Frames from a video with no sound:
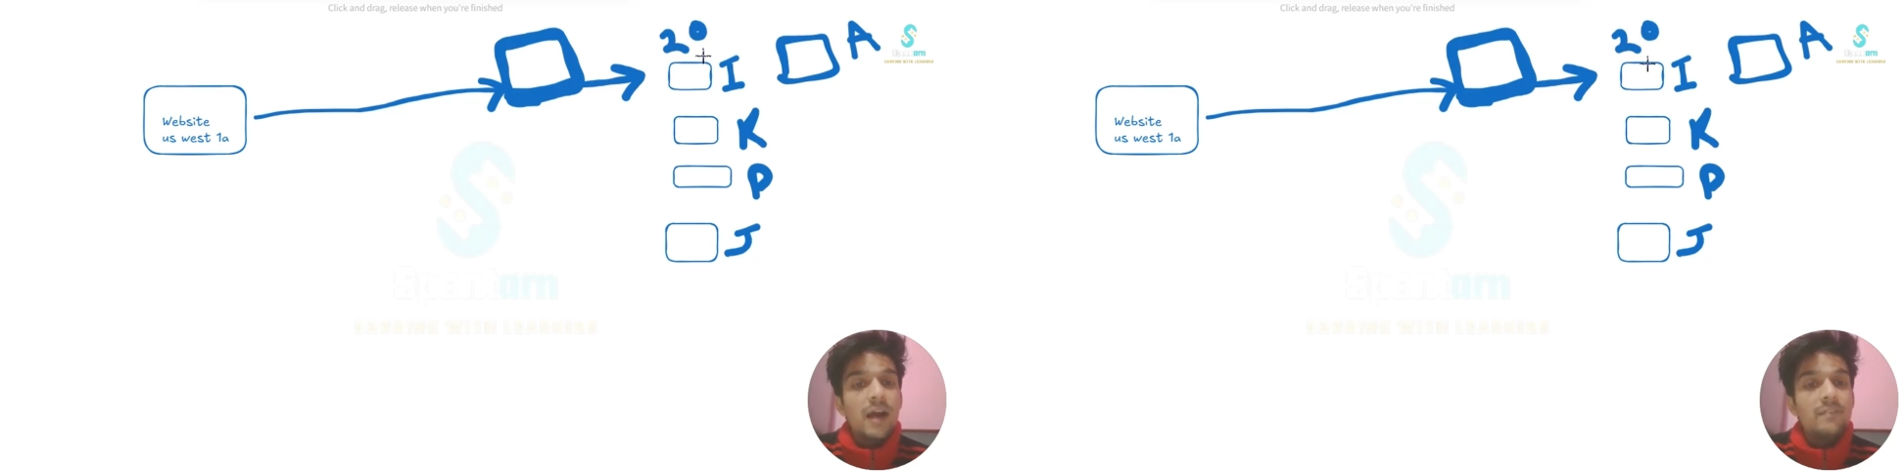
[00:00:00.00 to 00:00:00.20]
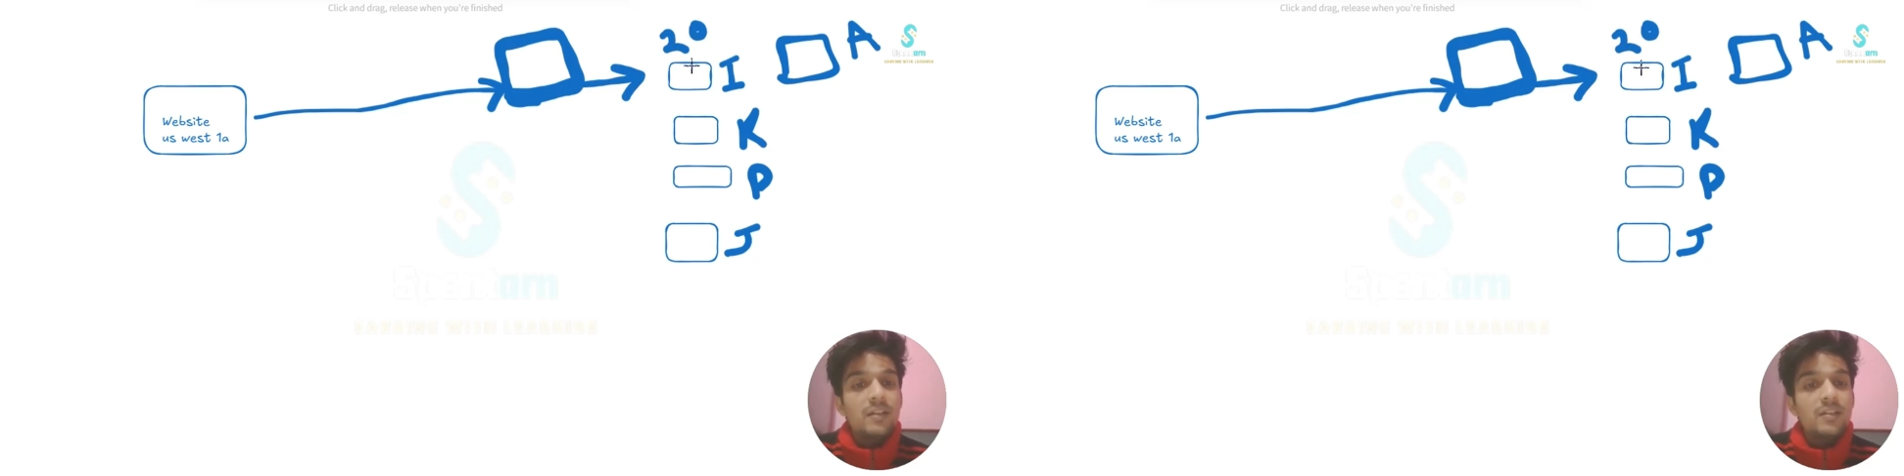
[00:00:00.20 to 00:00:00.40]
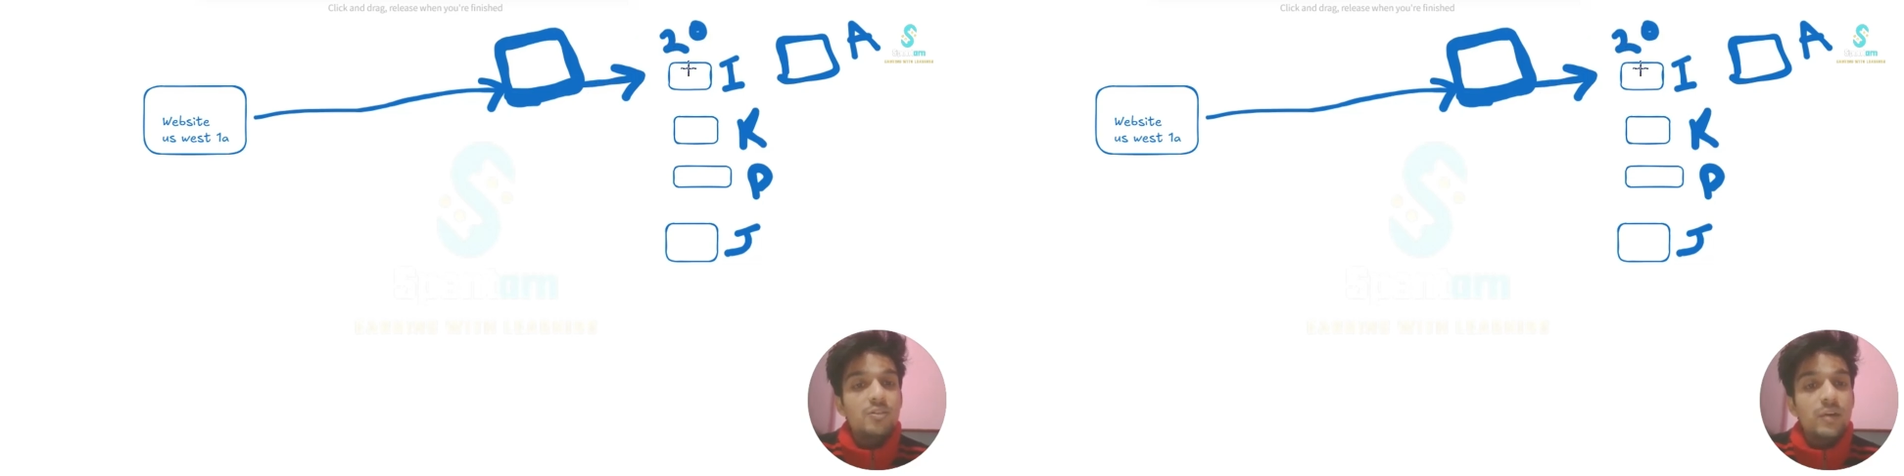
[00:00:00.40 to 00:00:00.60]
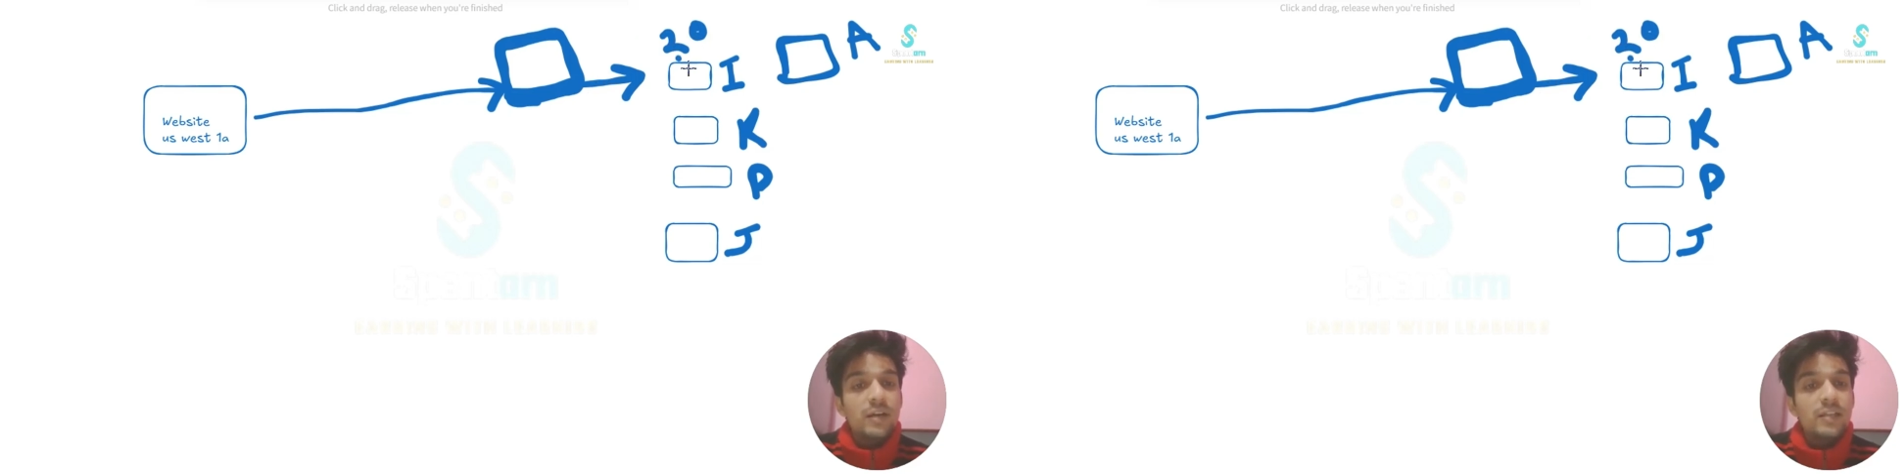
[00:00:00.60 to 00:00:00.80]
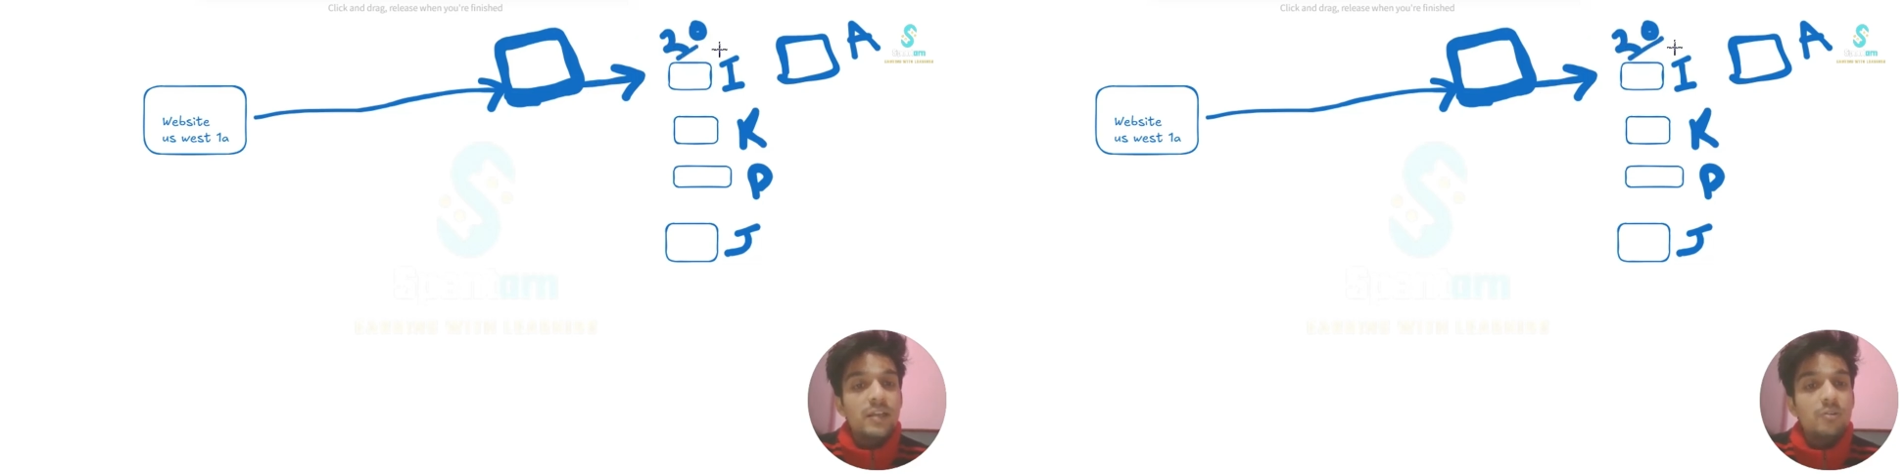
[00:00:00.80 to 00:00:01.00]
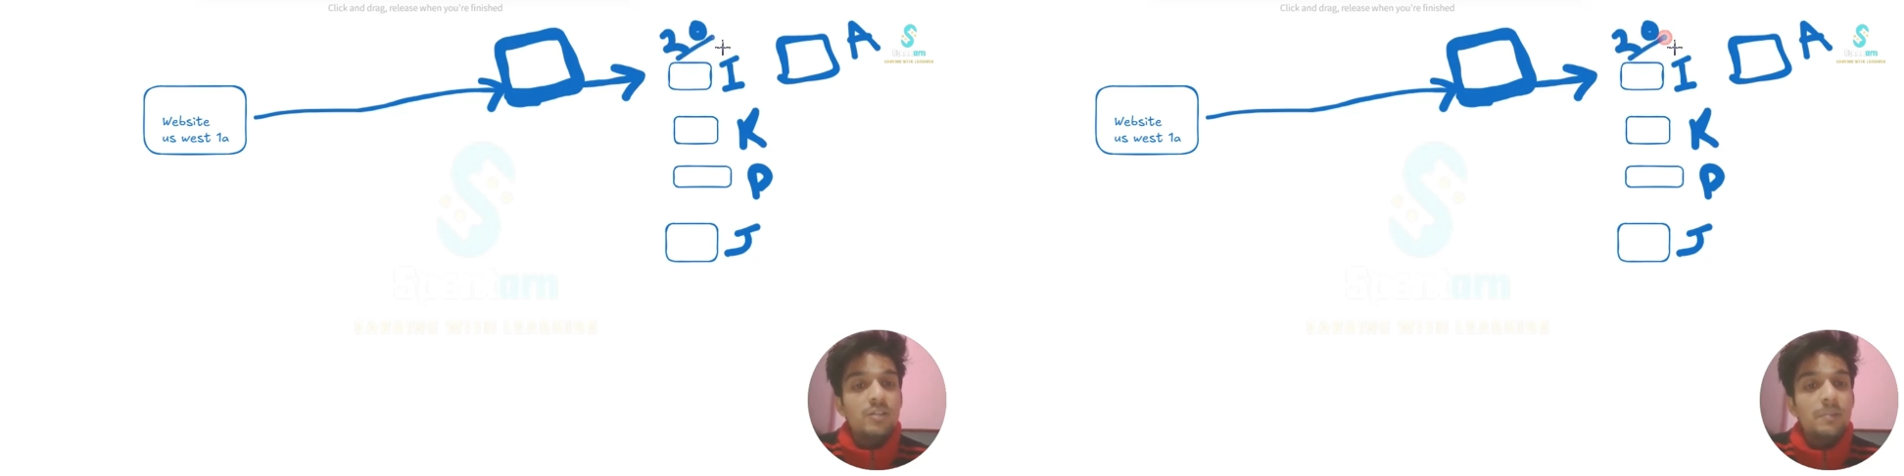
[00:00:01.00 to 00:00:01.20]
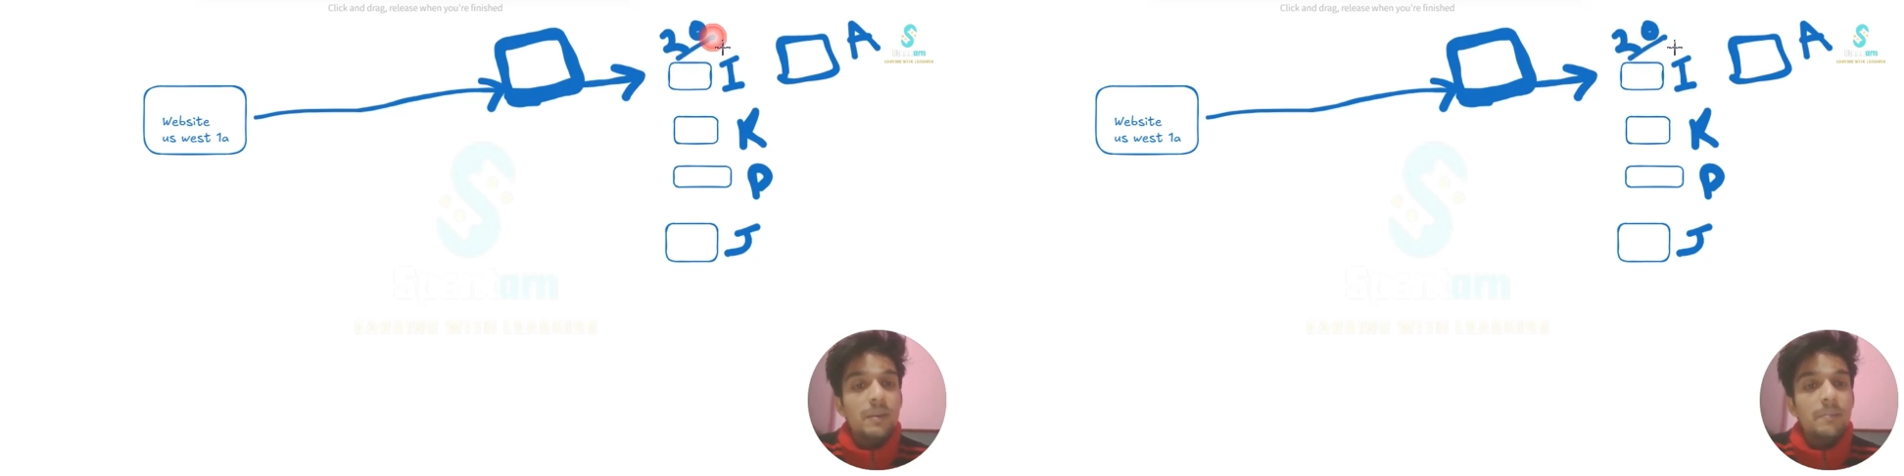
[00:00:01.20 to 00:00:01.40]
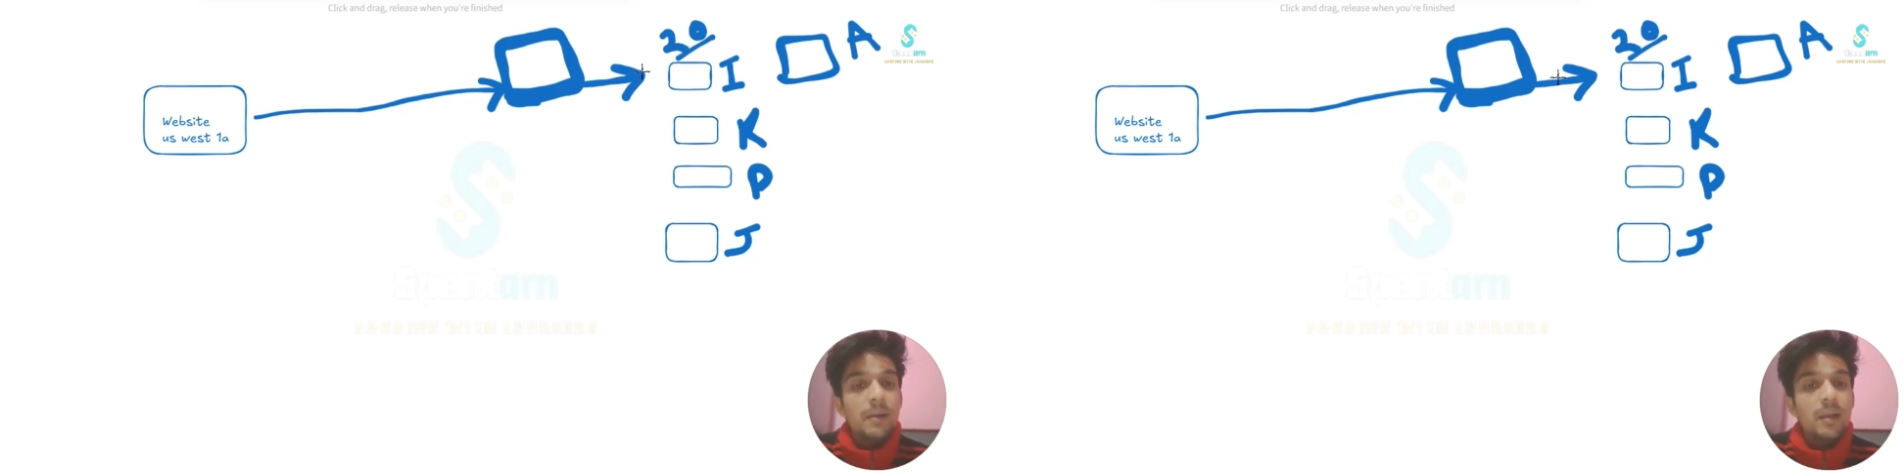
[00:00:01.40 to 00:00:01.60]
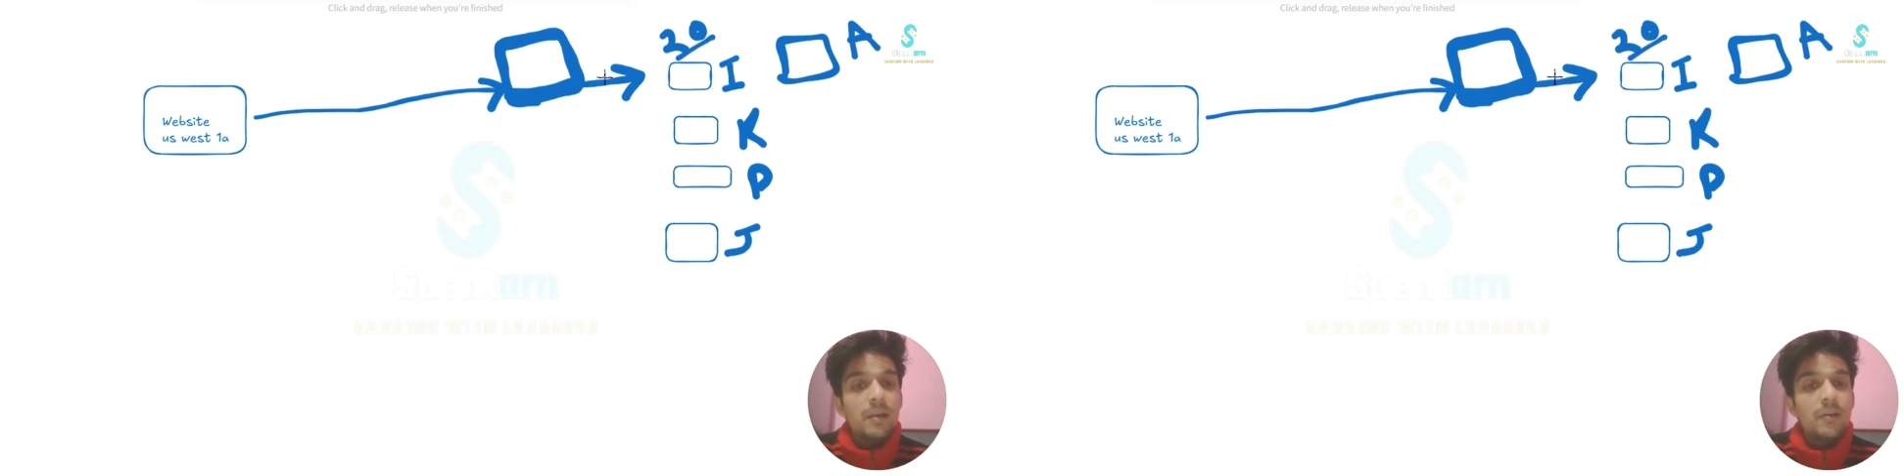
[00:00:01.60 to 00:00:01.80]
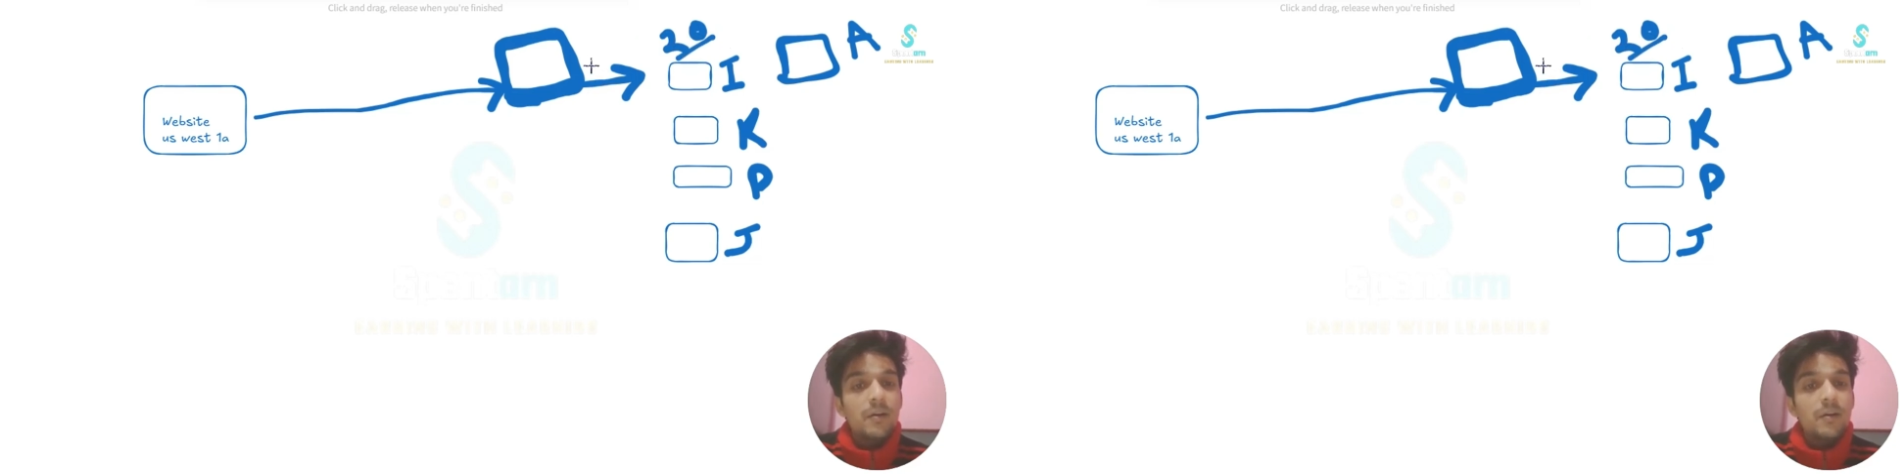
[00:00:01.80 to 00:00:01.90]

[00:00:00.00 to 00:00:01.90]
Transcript: after this 20,000 people,